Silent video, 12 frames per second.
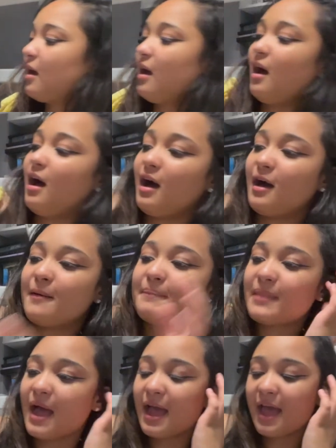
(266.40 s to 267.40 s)

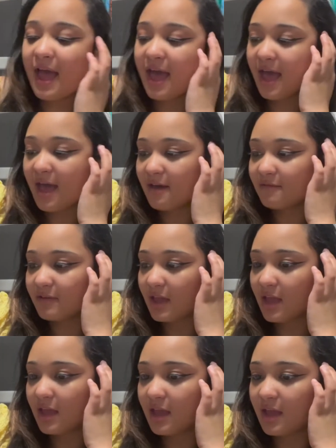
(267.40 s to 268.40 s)
I have
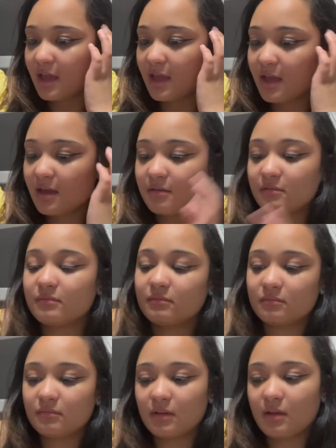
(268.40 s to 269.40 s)
I
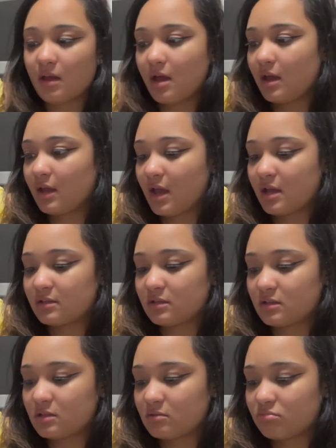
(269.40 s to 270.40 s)

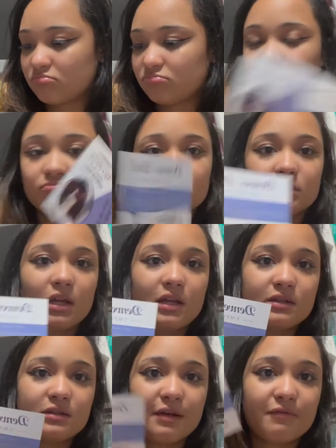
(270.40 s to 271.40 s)
guess a
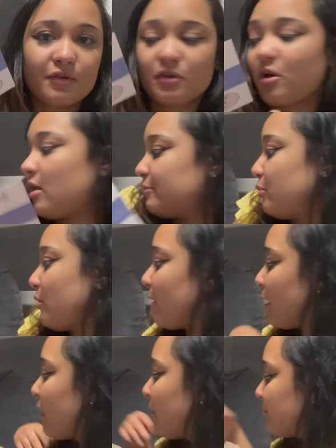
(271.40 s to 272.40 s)
Denver Doll
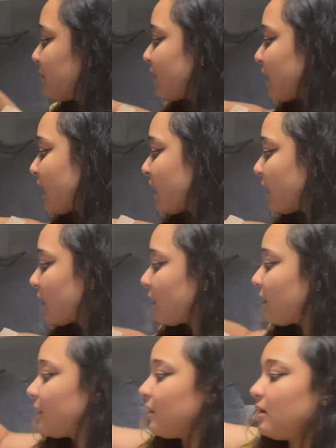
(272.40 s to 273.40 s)
Emporium thing.
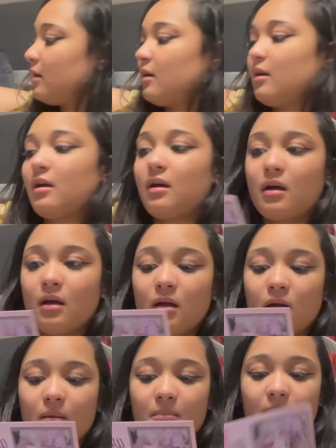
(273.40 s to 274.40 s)

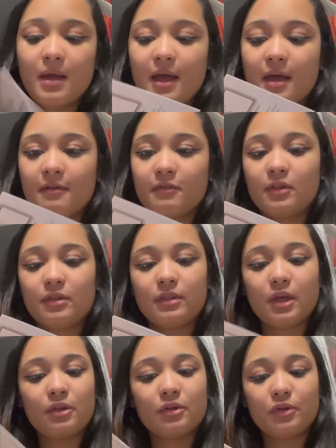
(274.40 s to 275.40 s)
I have
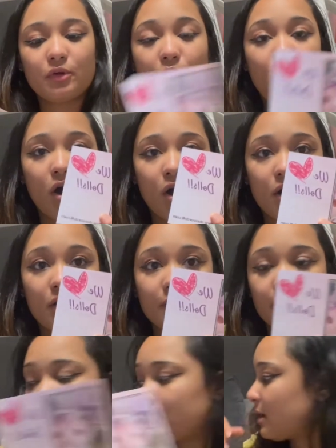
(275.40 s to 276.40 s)
another little card
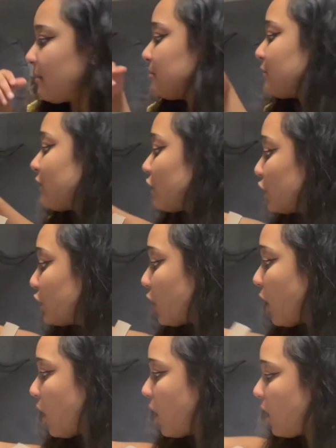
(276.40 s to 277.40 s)
from Denver
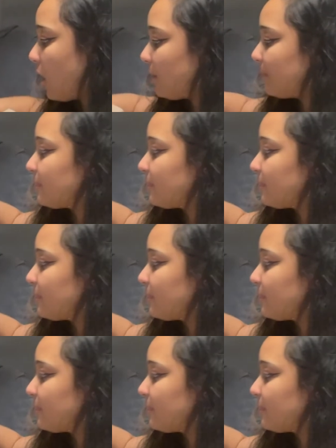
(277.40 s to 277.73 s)
Doll.